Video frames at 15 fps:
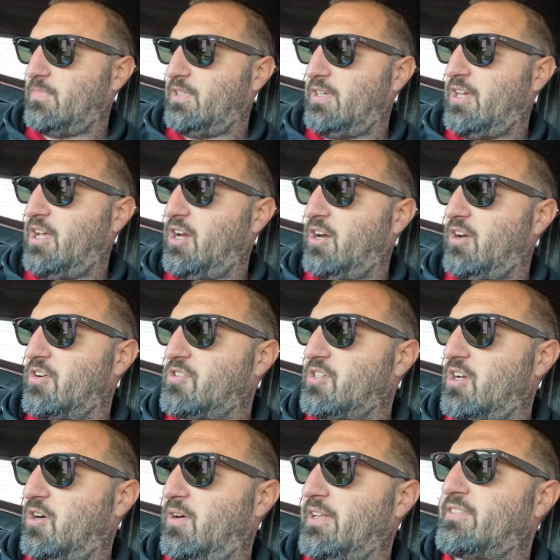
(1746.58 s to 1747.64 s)
here,
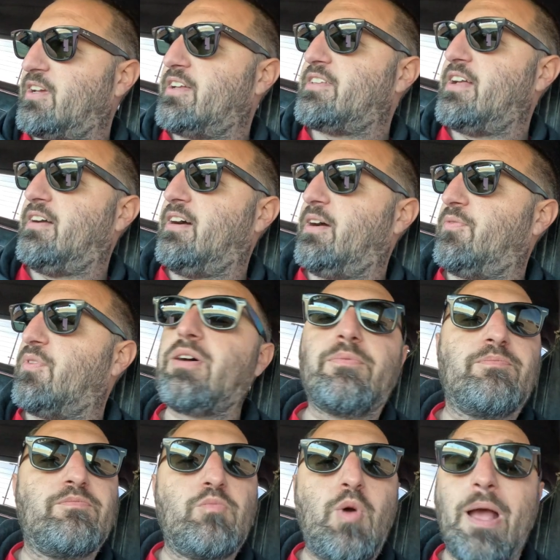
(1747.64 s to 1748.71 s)
so it's the
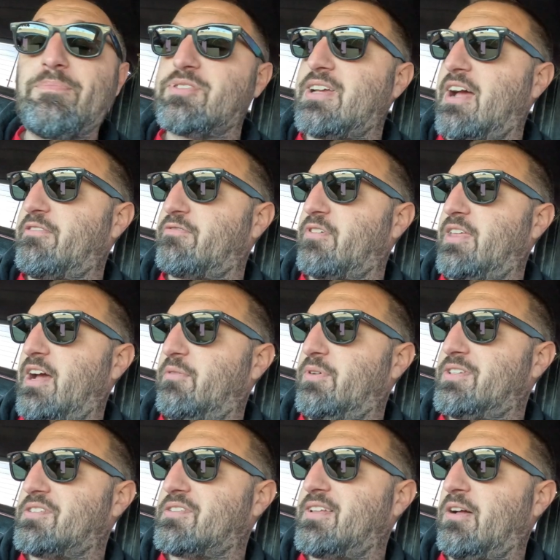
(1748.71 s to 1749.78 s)
website for that
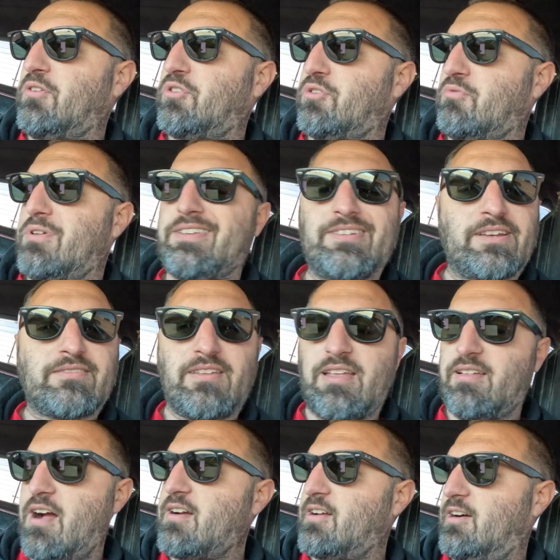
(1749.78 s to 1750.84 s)
was
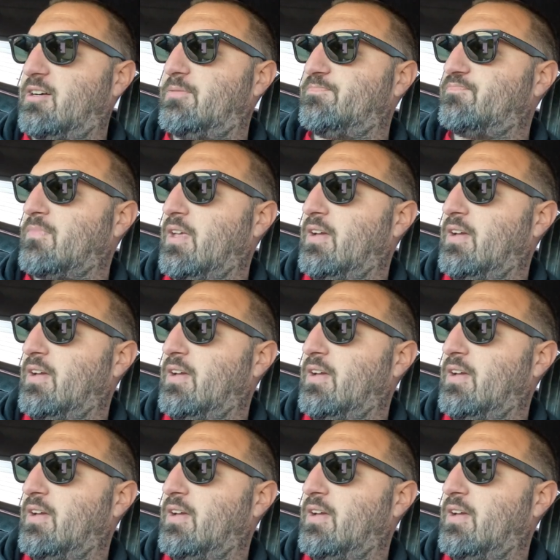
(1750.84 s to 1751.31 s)
stealth316.com.